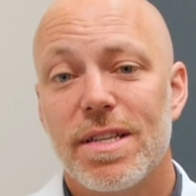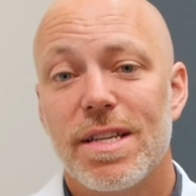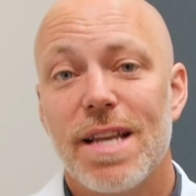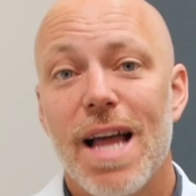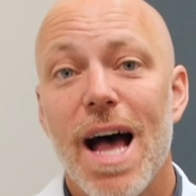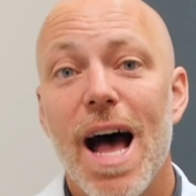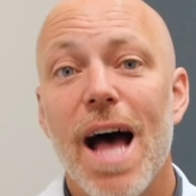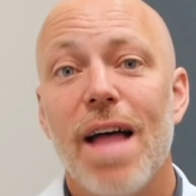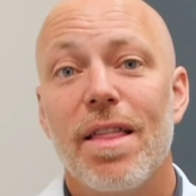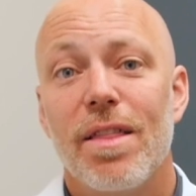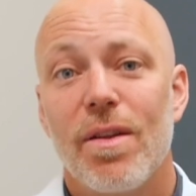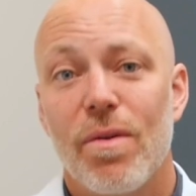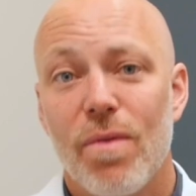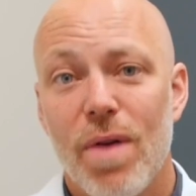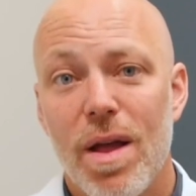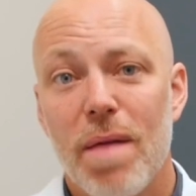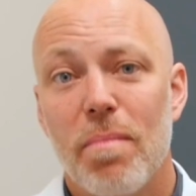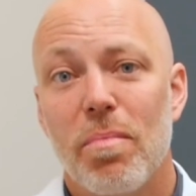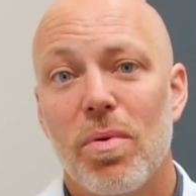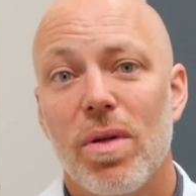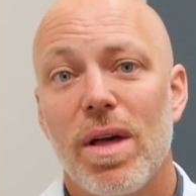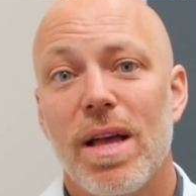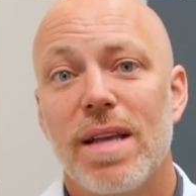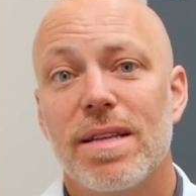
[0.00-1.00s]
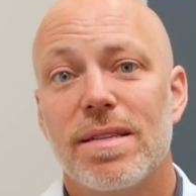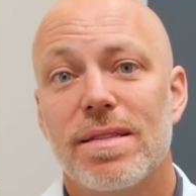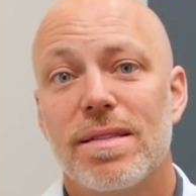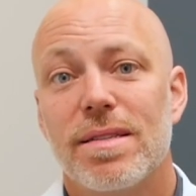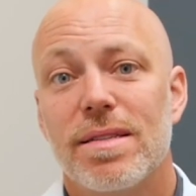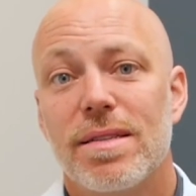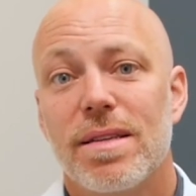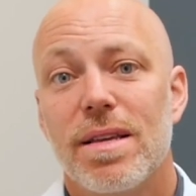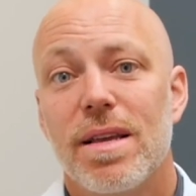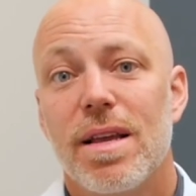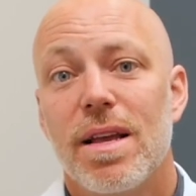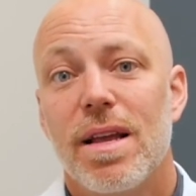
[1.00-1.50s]
not in the right
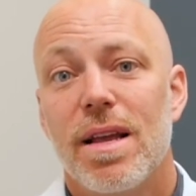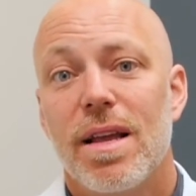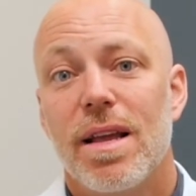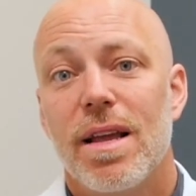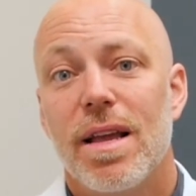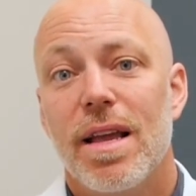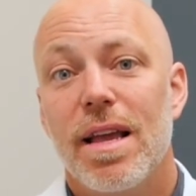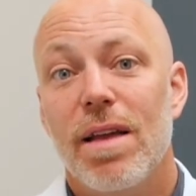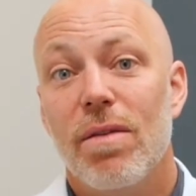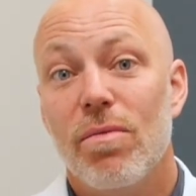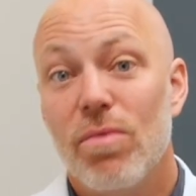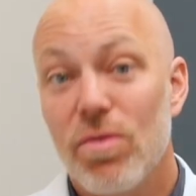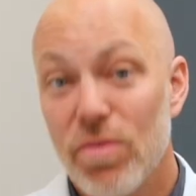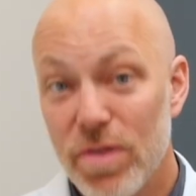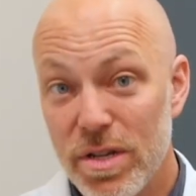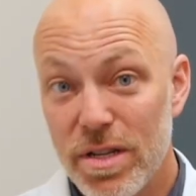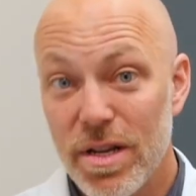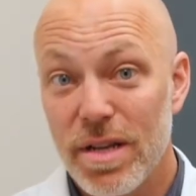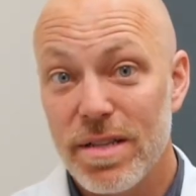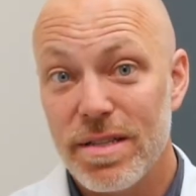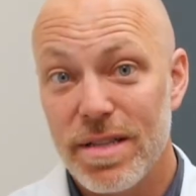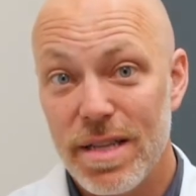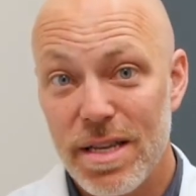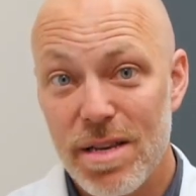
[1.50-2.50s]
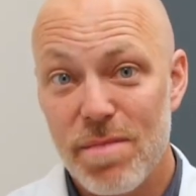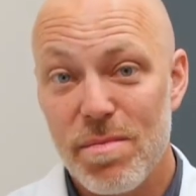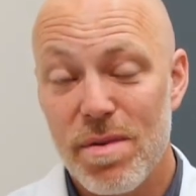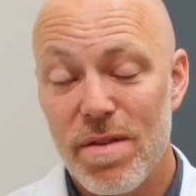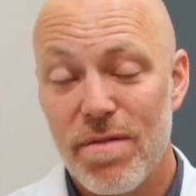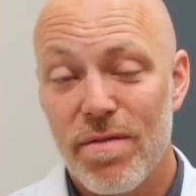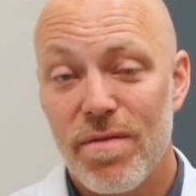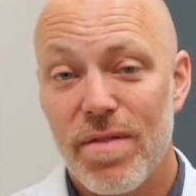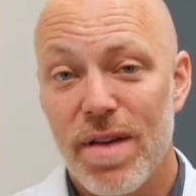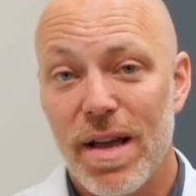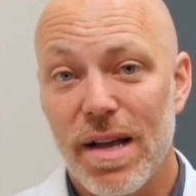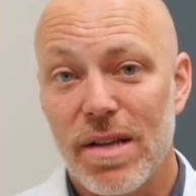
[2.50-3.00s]
place, it really does need to be
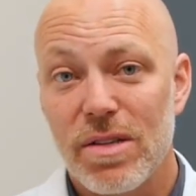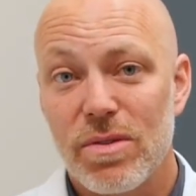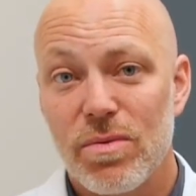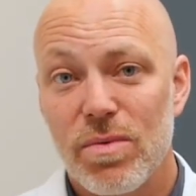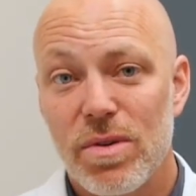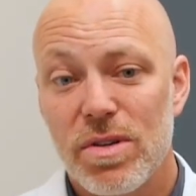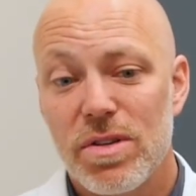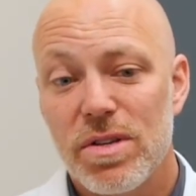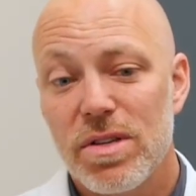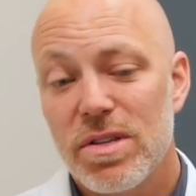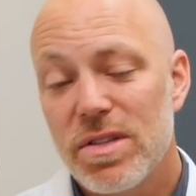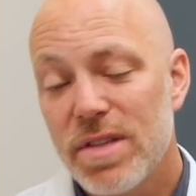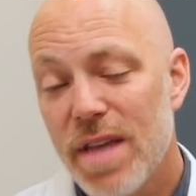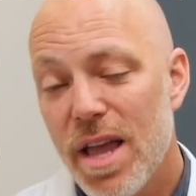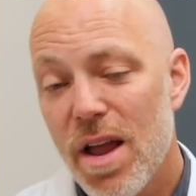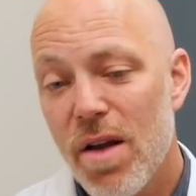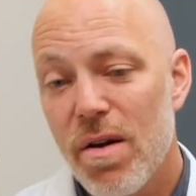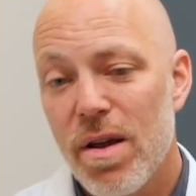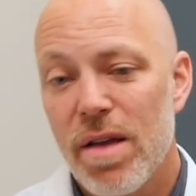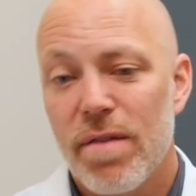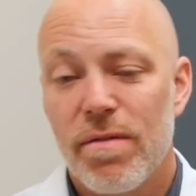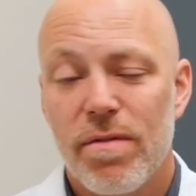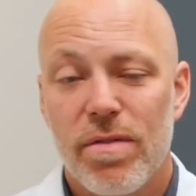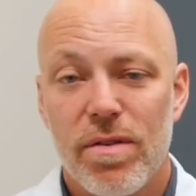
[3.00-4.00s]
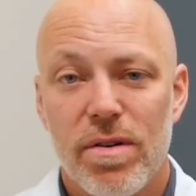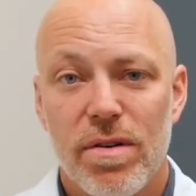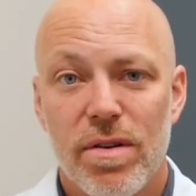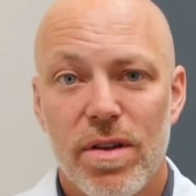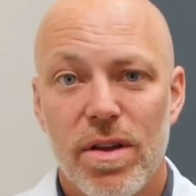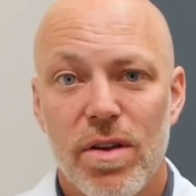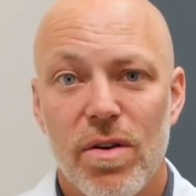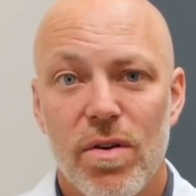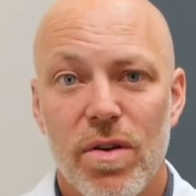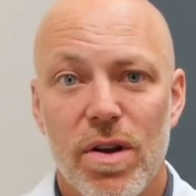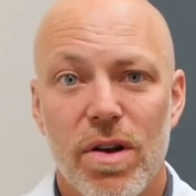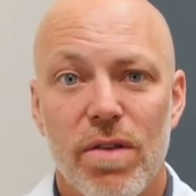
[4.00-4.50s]
fixed, which is scary for
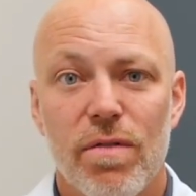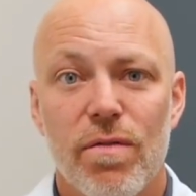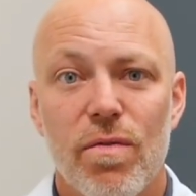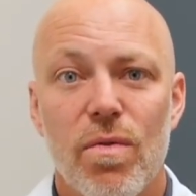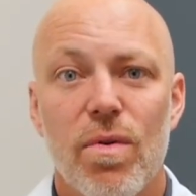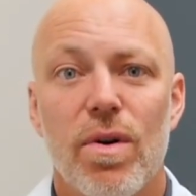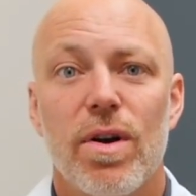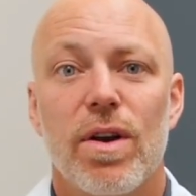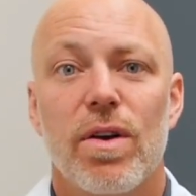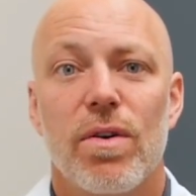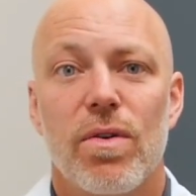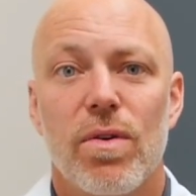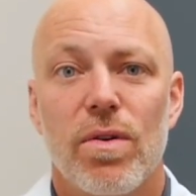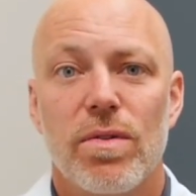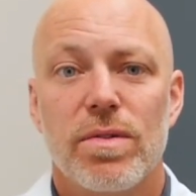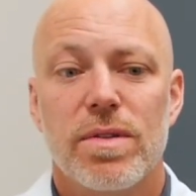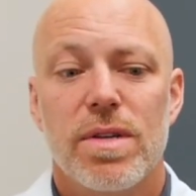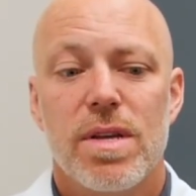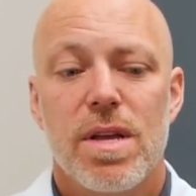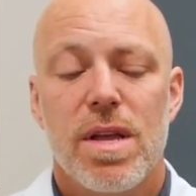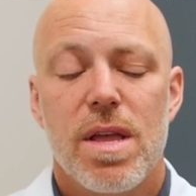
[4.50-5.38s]
your 4-year-old.